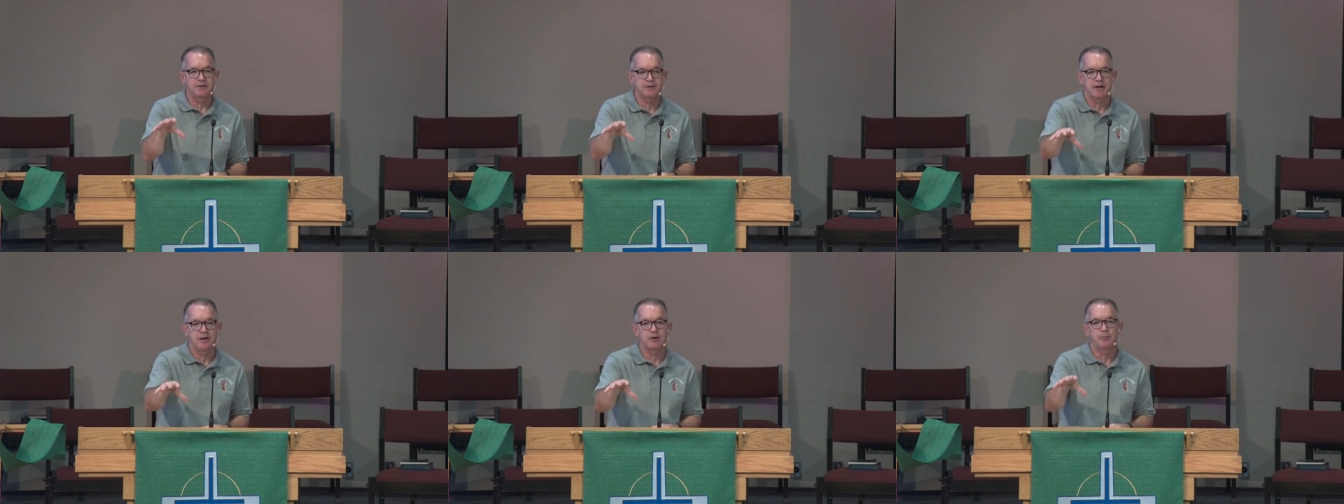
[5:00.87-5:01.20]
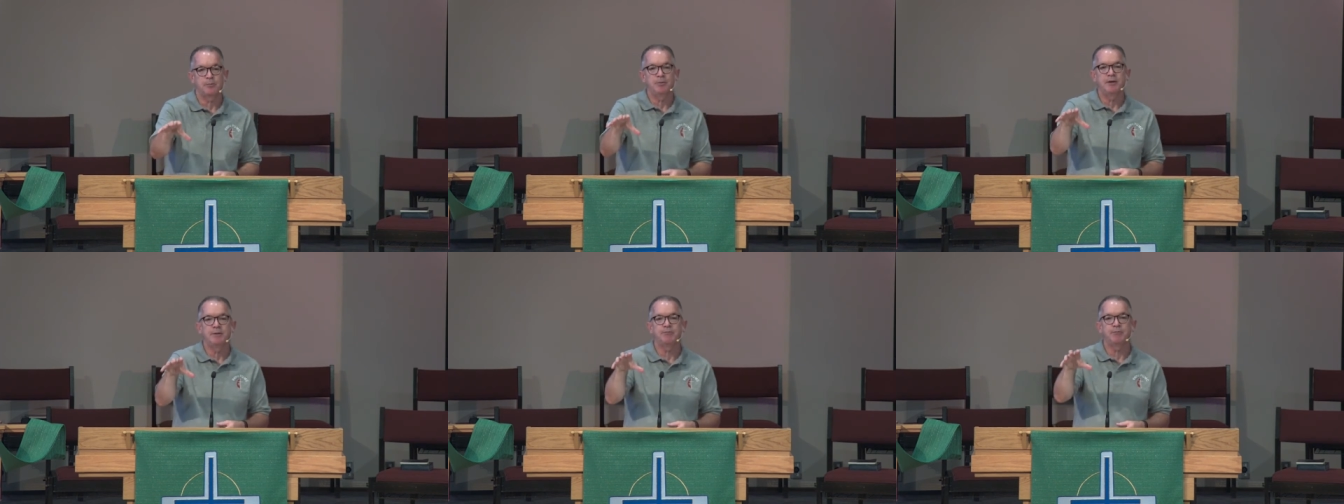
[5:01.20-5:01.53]
How do
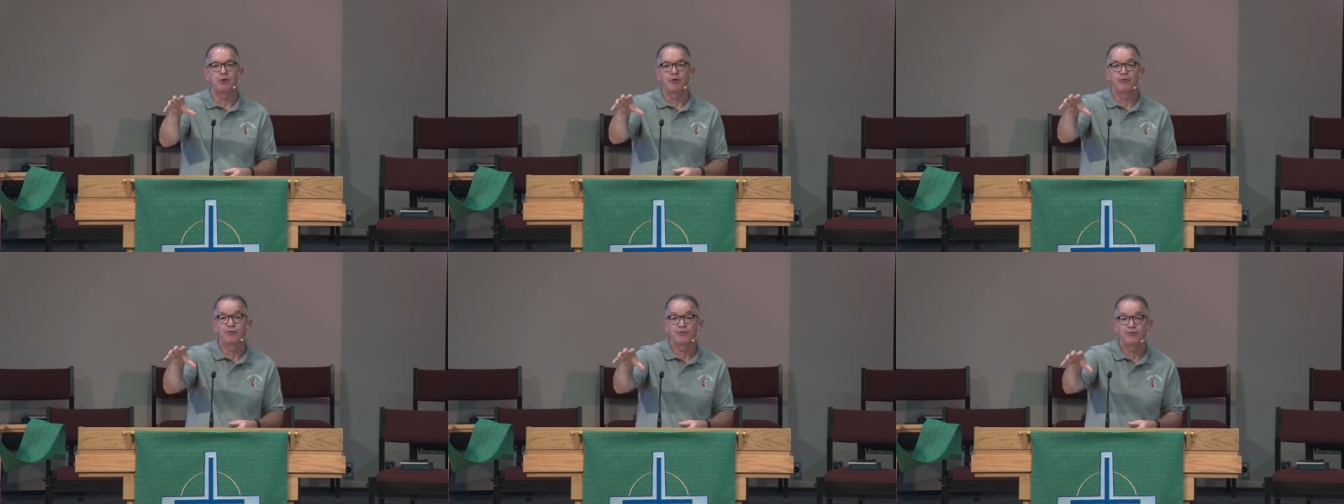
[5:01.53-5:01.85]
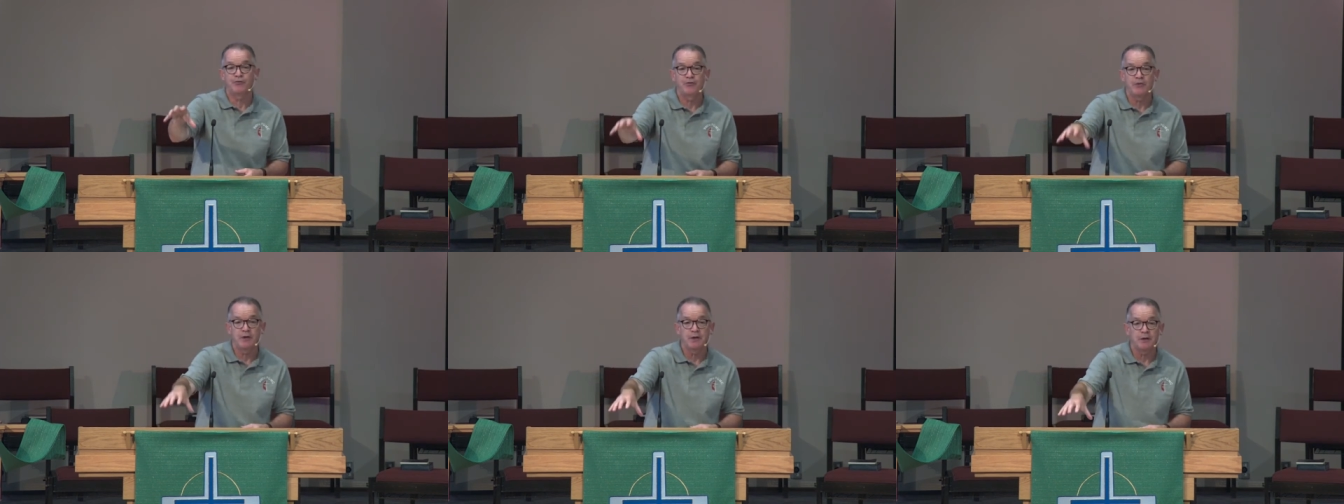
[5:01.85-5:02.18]
people
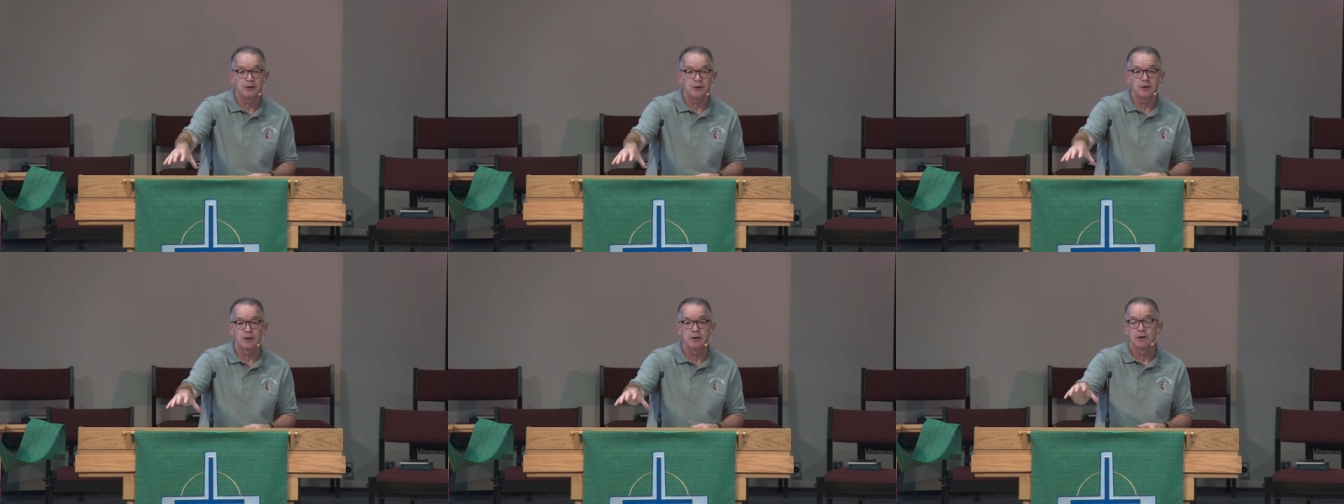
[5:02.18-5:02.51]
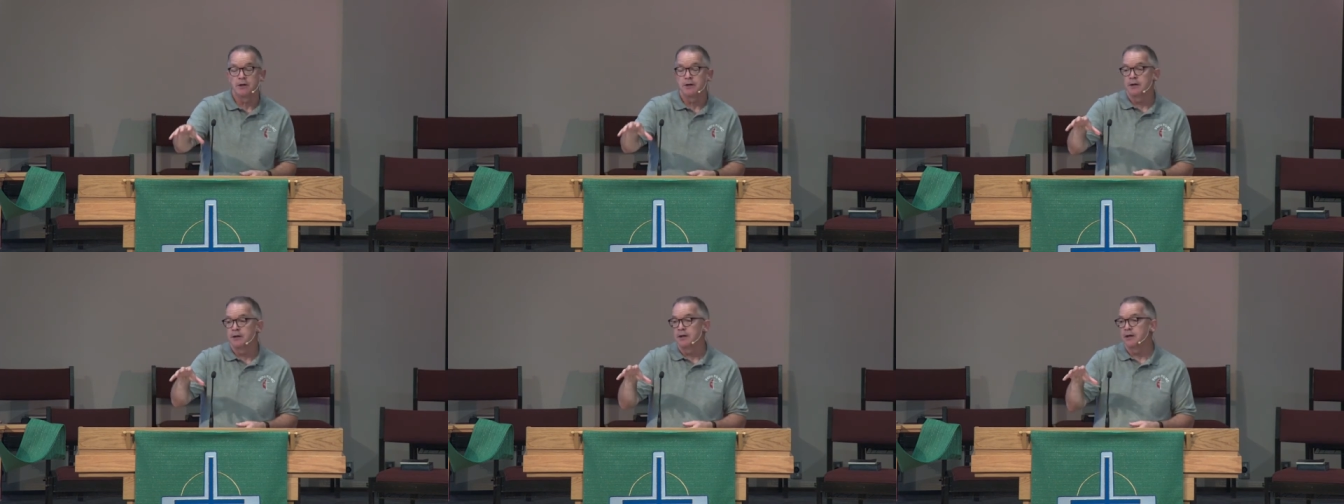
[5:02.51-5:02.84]
feel
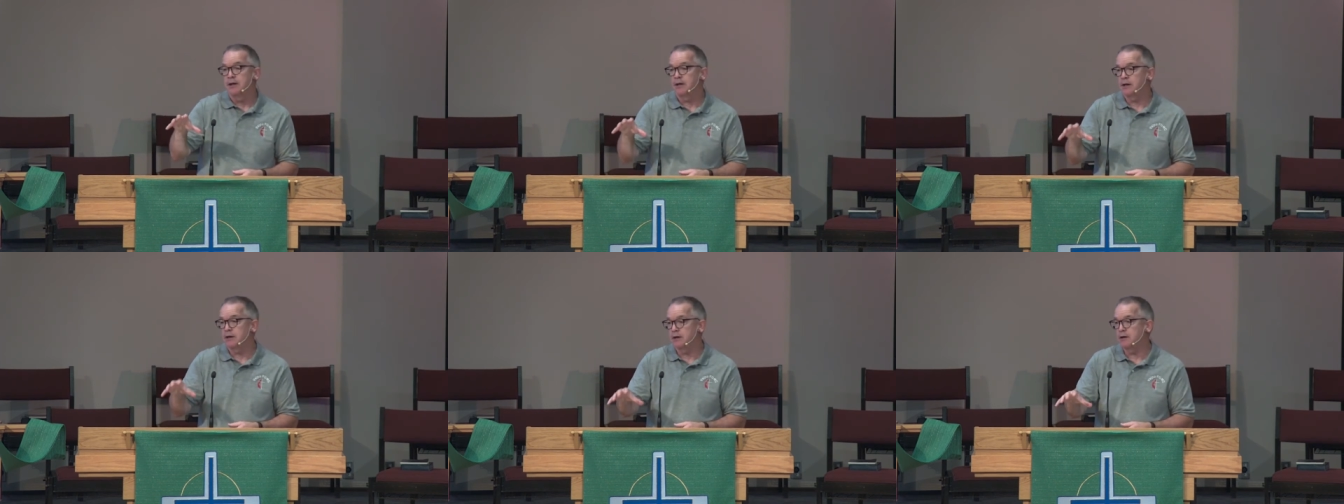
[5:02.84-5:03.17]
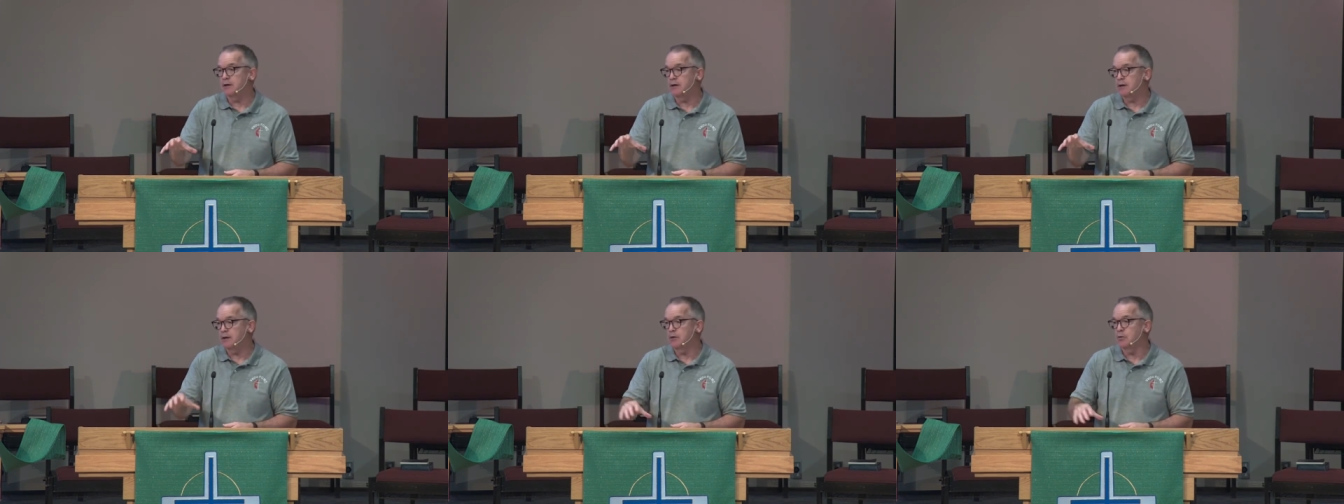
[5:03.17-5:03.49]

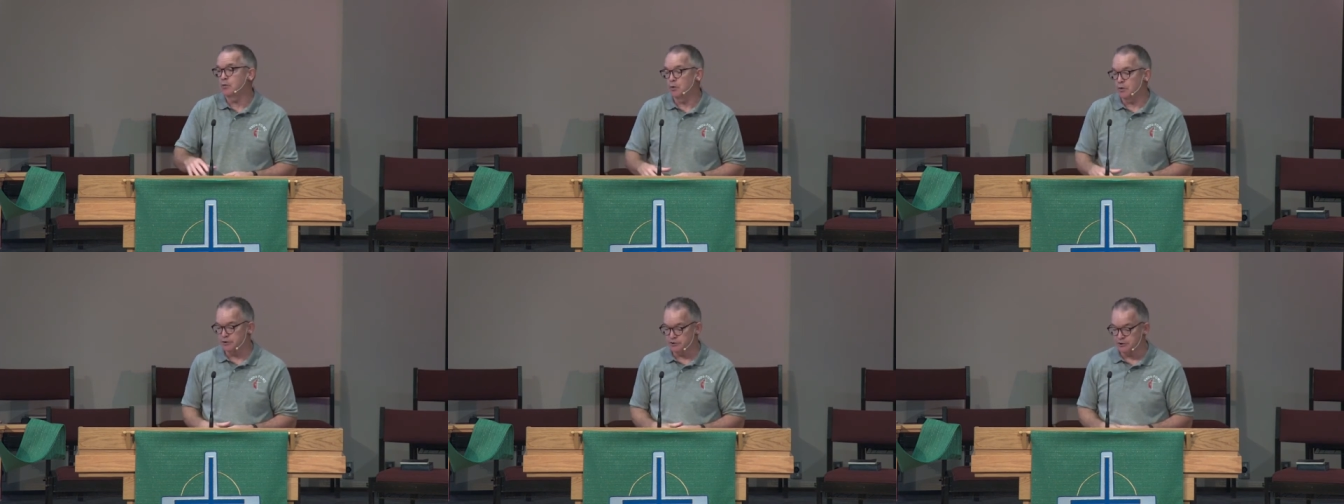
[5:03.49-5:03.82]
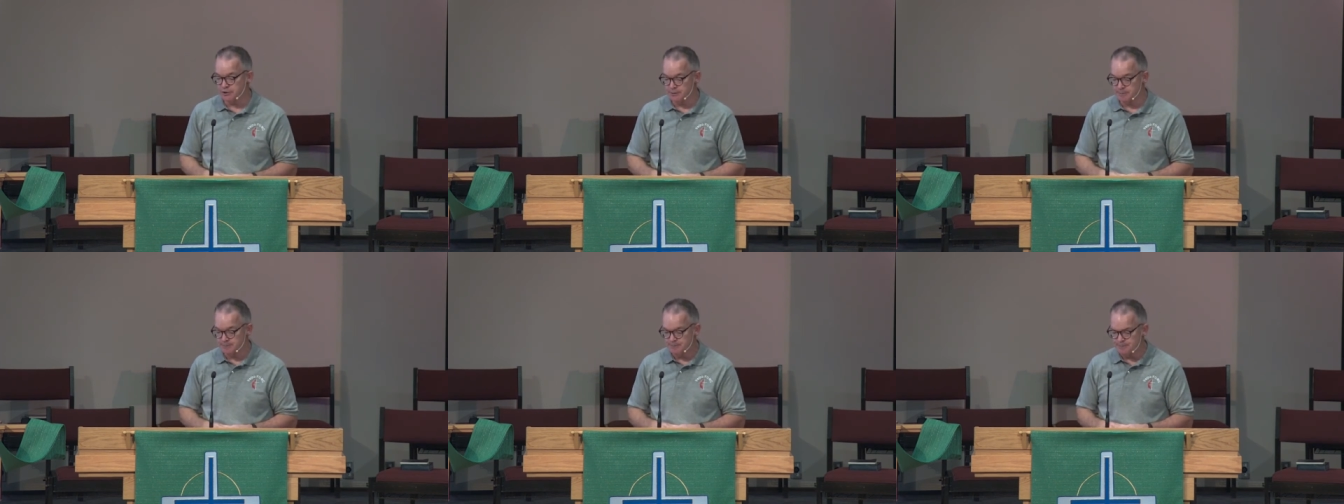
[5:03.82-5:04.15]
in in worship?